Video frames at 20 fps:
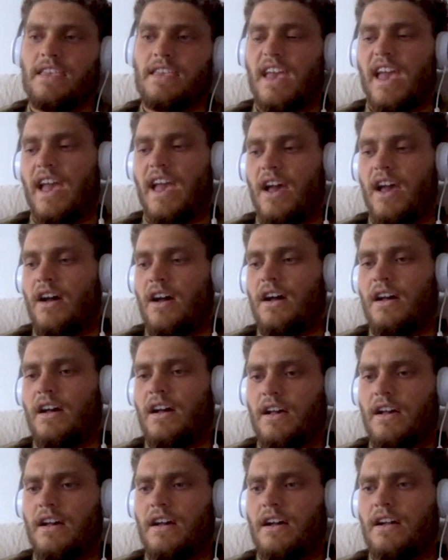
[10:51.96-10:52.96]
Yeah,
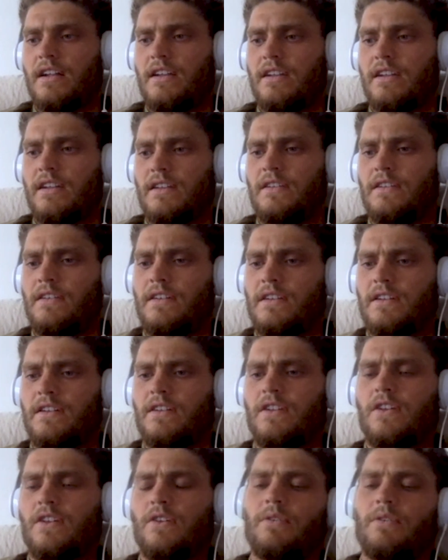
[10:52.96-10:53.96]
I don't
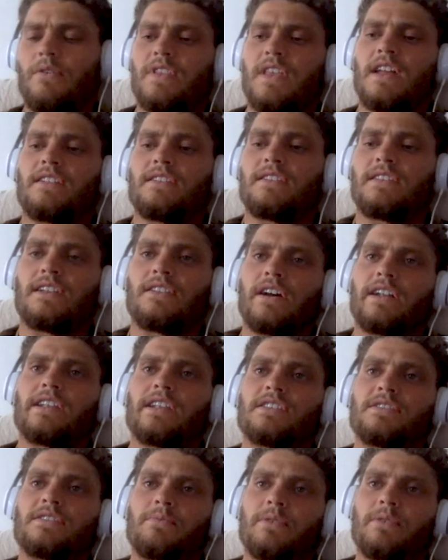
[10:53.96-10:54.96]
know when that
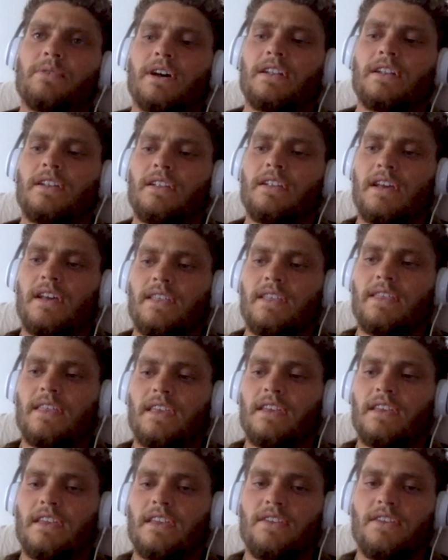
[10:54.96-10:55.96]
deadline is, but I
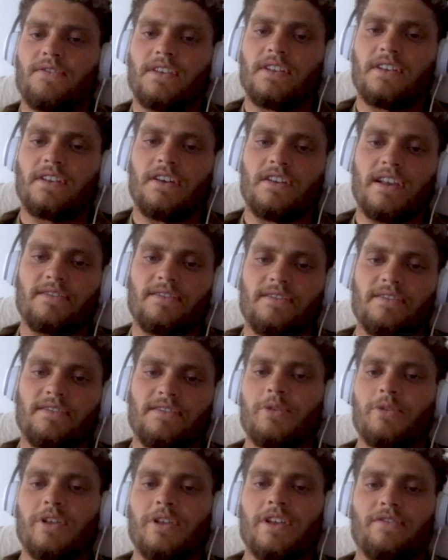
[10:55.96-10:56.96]
think if you don't have
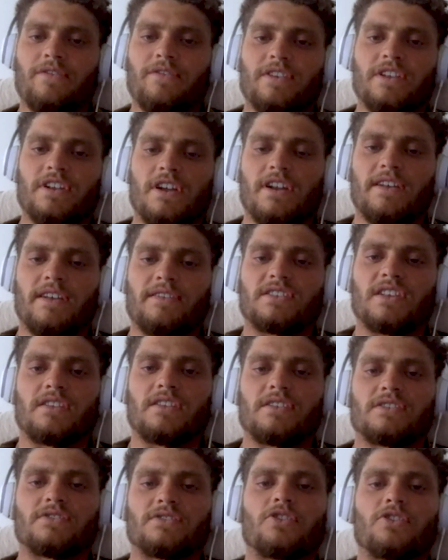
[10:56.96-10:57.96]

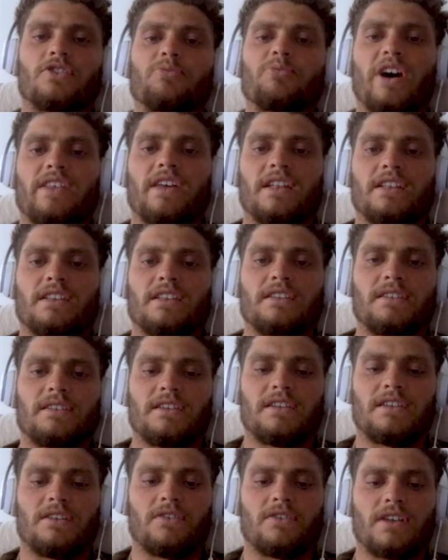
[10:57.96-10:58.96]
something sorted by
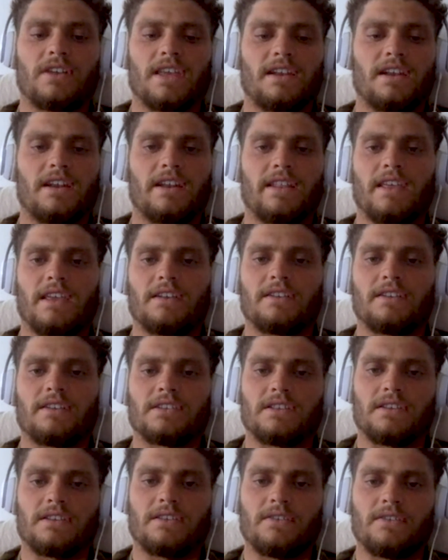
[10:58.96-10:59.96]
then, you're not getting anything
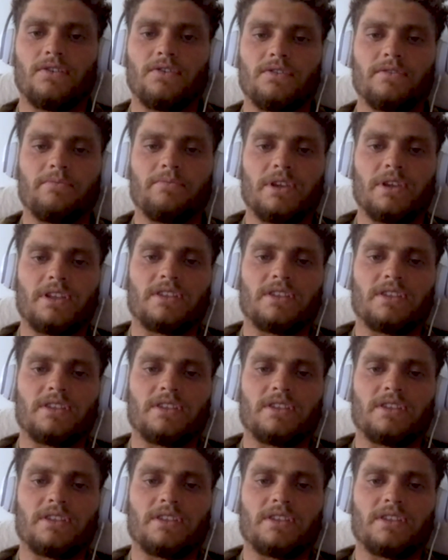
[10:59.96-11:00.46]
because all the